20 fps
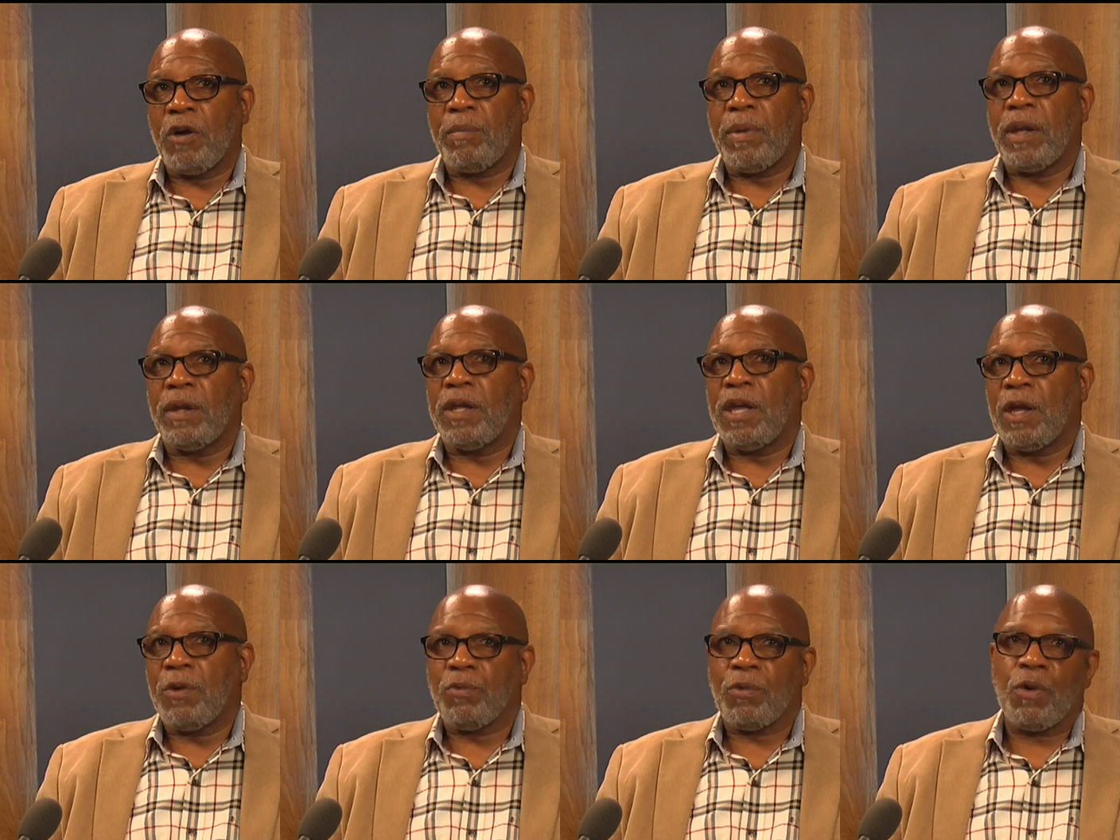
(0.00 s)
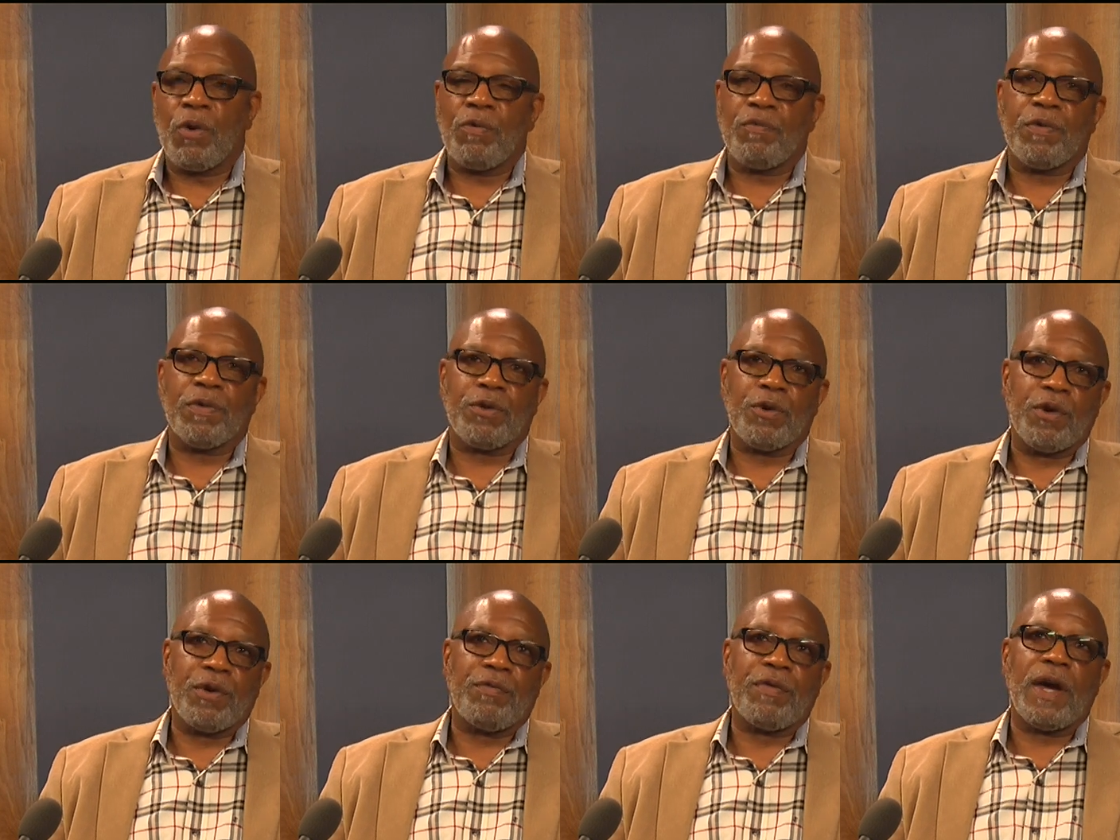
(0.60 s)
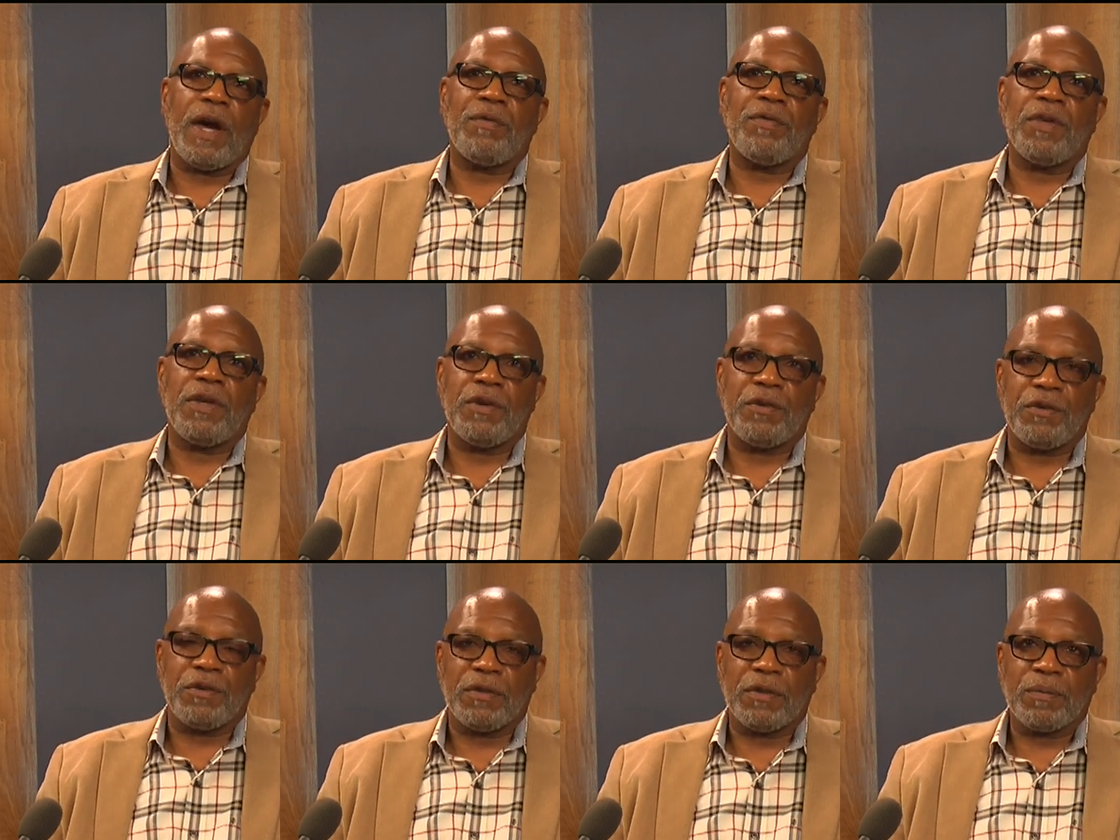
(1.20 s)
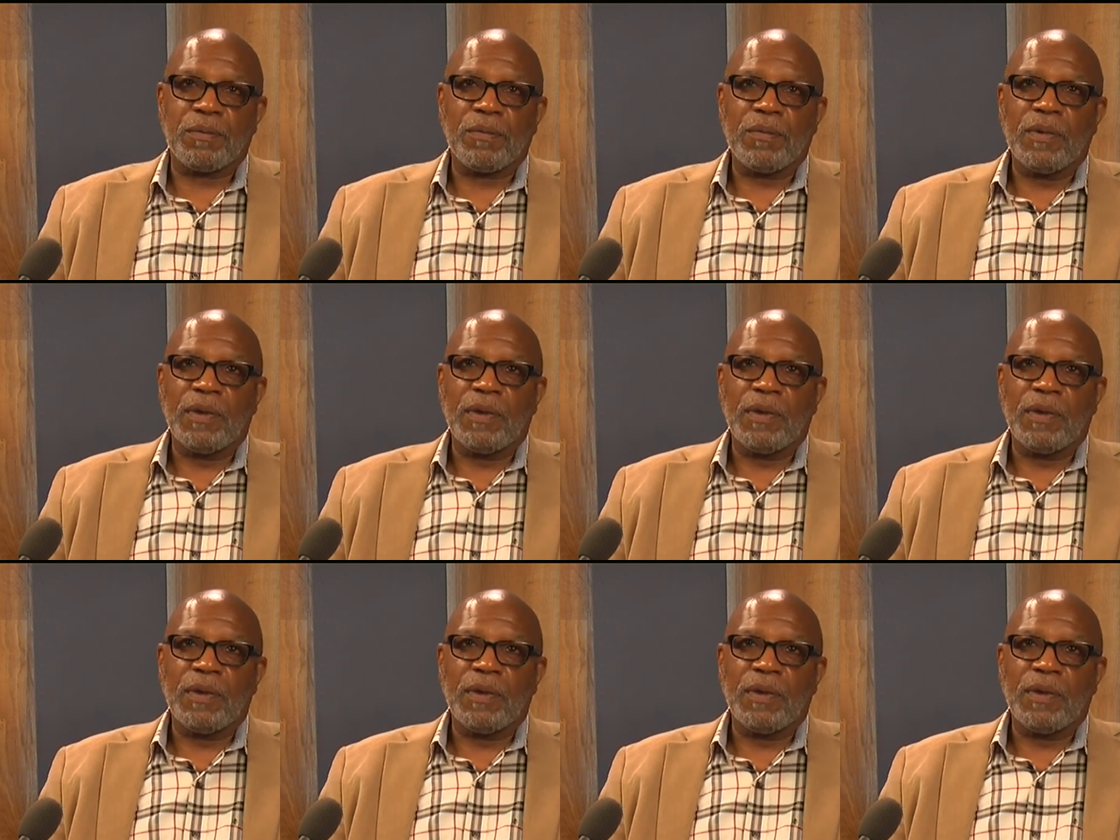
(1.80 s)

my name wrong for 35 years.